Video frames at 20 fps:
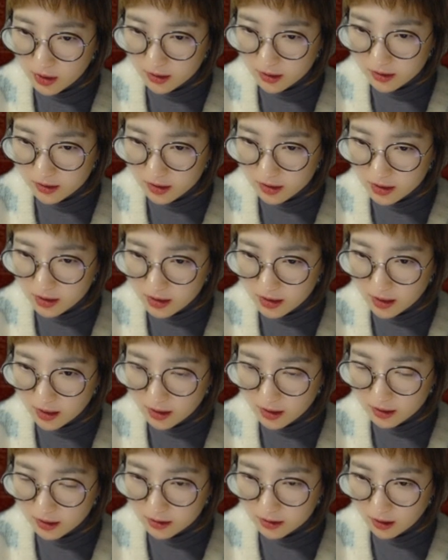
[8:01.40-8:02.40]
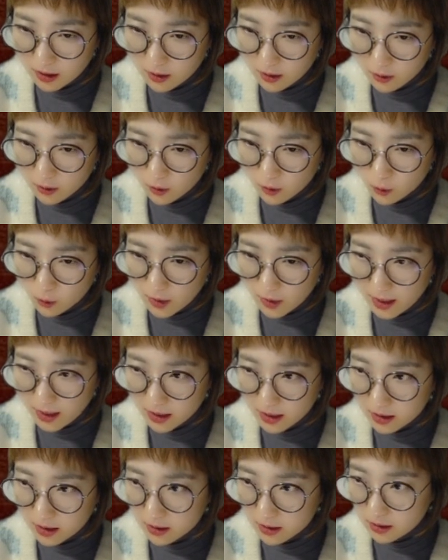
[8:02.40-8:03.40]
see that
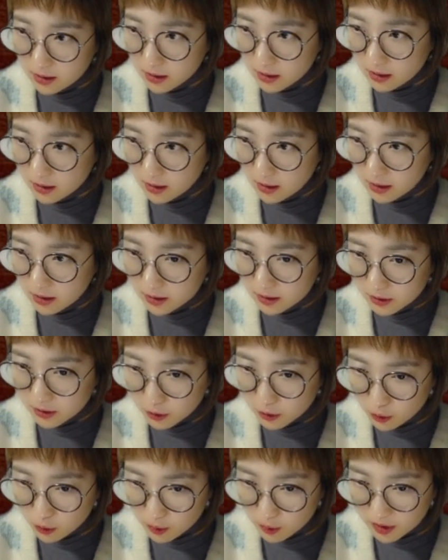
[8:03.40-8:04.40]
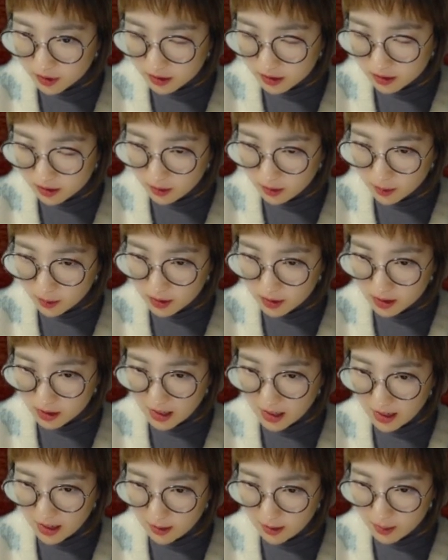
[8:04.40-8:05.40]
white's group is a bit
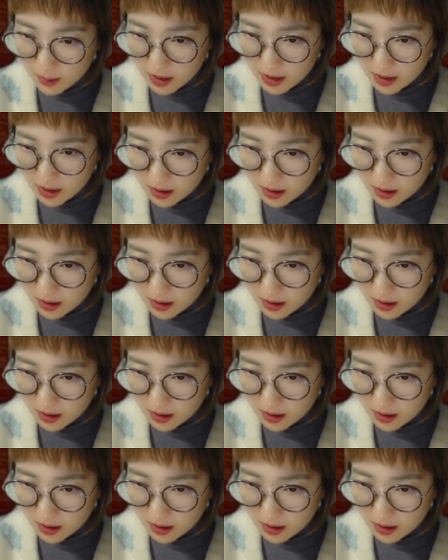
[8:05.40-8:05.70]
heavy,